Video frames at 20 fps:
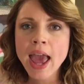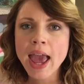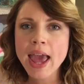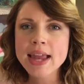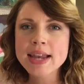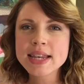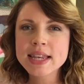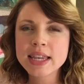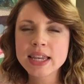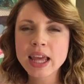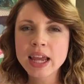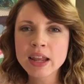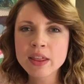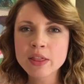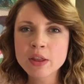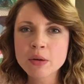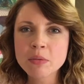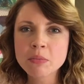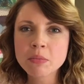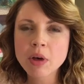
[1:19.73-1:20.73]
and none of
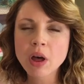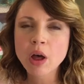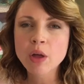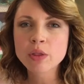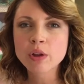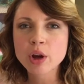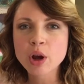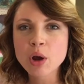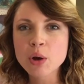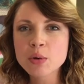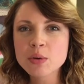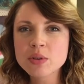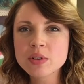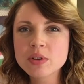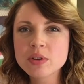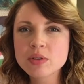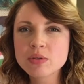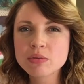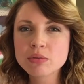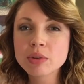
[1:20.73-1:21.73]
them on their
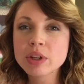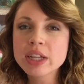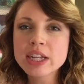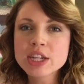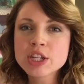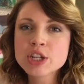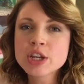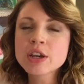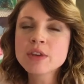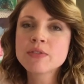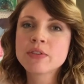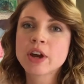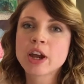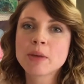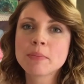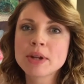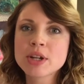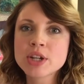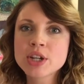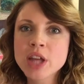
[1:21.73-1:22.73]
own really took very
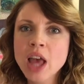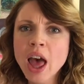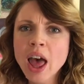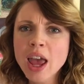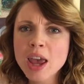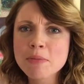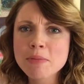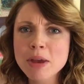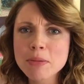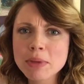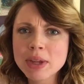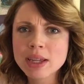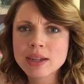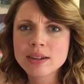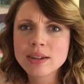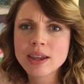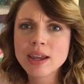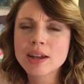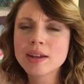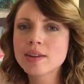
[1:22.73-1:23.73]
much time. I
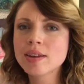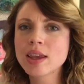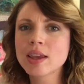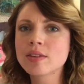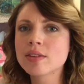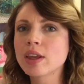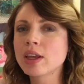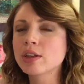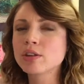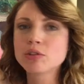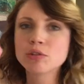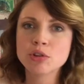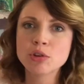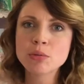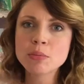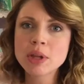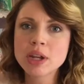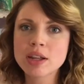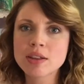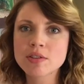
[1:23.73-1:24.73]
mean, it takes like
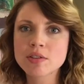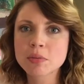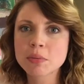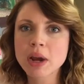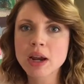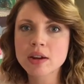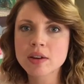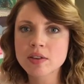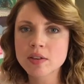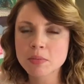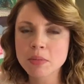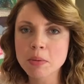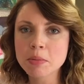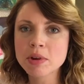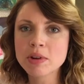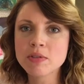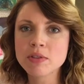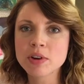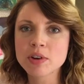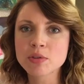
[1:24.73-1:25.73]
2 minutes to practice a
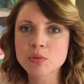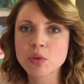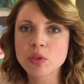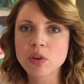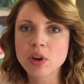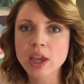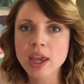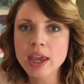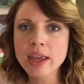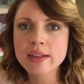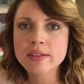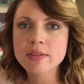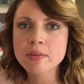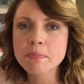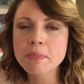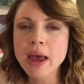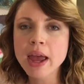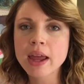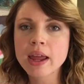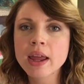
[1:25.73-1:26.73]
memory verse with your kids,
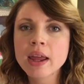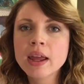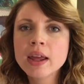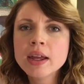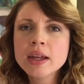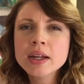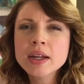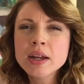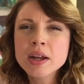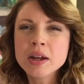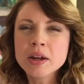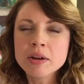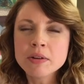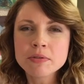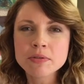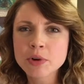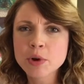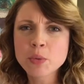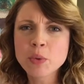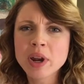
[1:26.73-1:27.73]
but
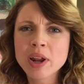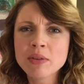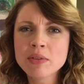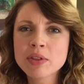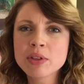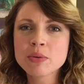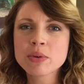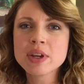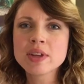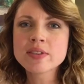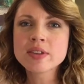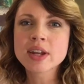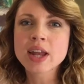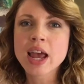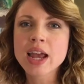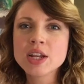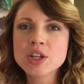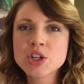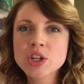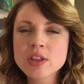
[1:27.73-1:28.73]
for whatever the reason,
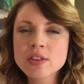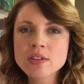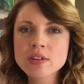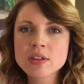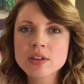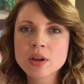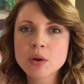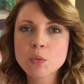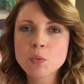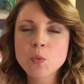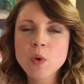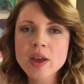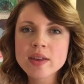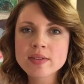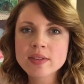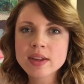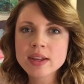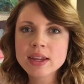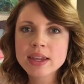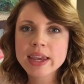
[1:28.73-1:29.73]
I just
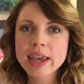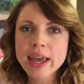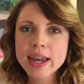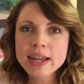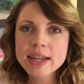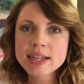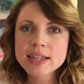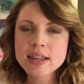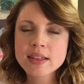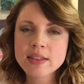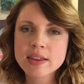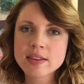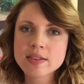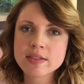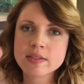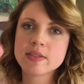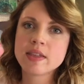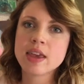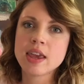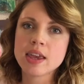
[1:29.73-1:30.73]
wasn't getting to these
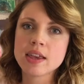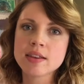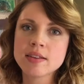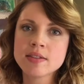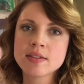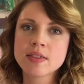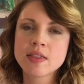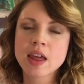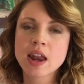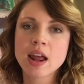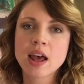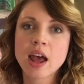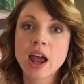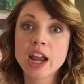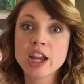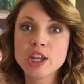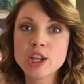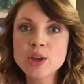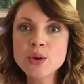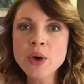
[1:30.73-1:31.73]
things that
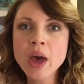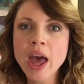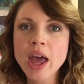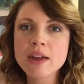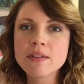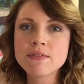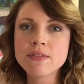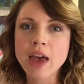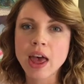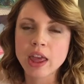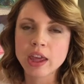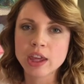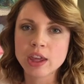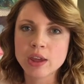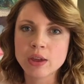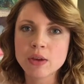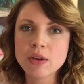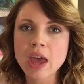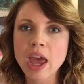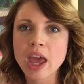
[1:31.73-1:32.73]
I knew had
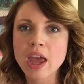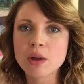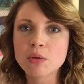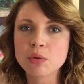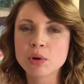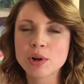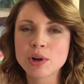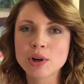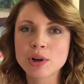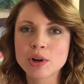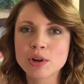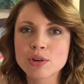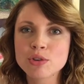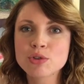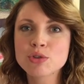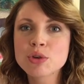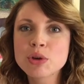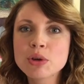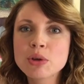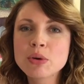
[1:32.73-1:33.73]
value and were
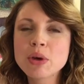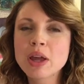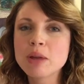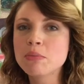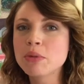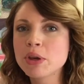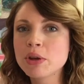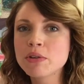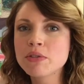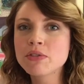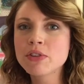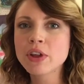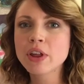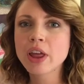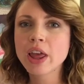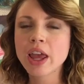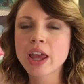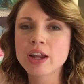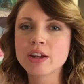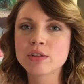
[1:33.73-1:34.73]
true and
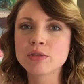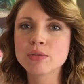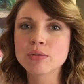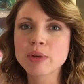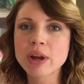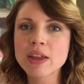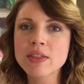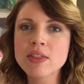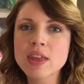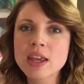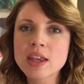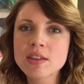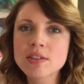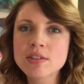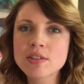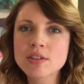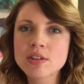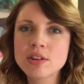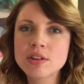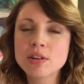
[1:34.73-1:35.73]
beautiful and great
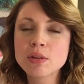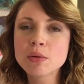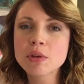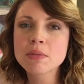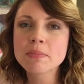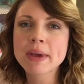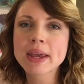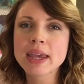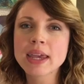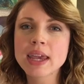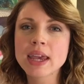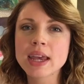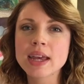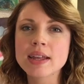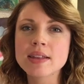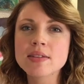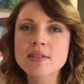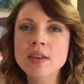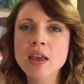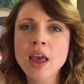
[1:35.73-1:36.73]
things to do with my
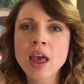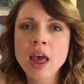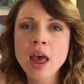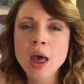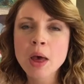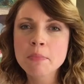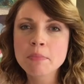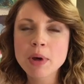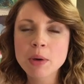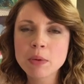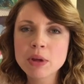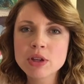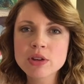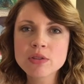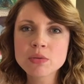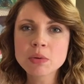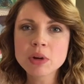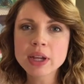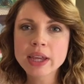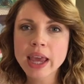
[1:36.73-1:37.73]
kids, but we
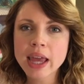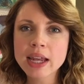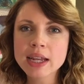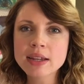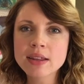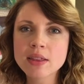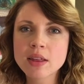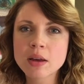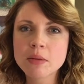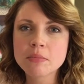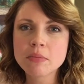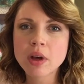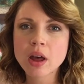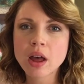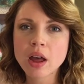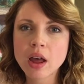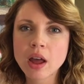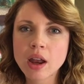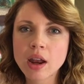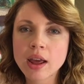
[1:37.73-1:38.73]
just weren't getting to them
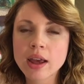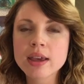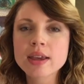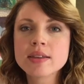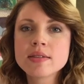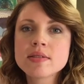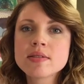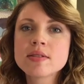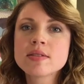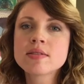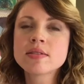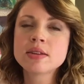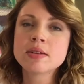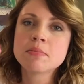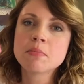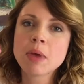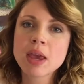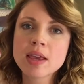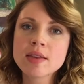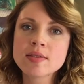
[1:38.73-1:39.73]
on a
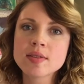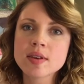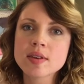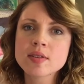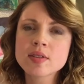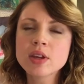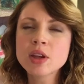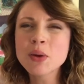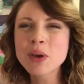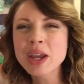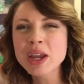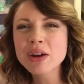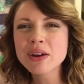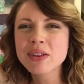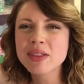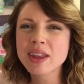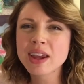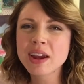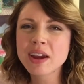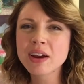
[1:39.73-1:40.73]
consistent basis. You know, here
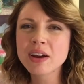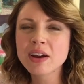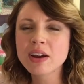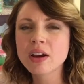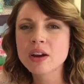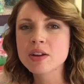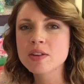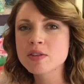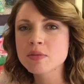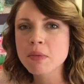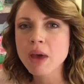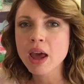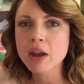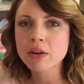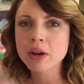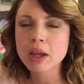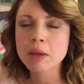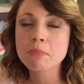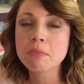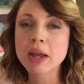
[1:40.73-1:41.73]
and there on a
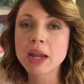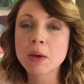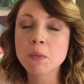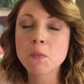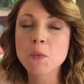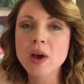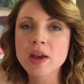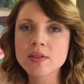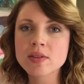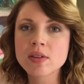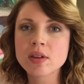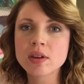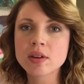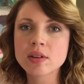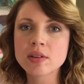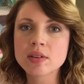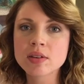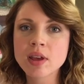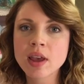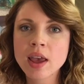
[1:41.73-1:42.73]
smattering, but it
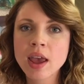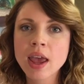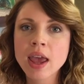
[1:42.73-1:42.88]
wasn't